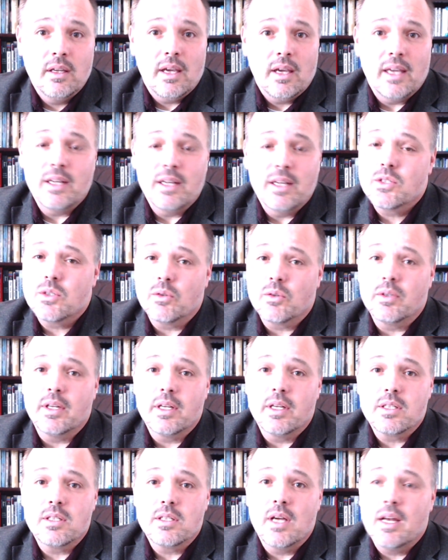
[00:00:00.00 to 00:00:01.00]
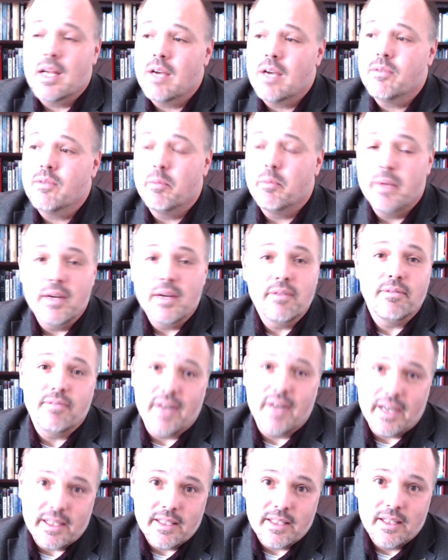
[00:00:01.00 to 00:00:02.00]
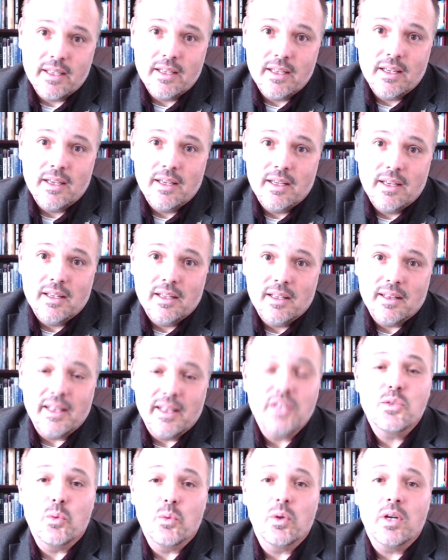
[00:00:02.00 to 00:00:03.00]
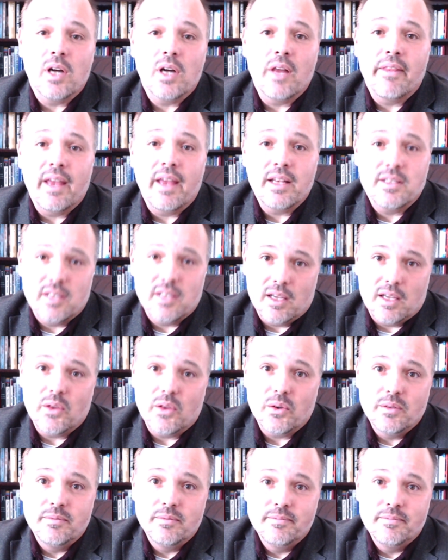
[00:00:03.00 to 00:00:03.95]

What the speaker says: and it certainly does not have to be a fight. Let's work on that together.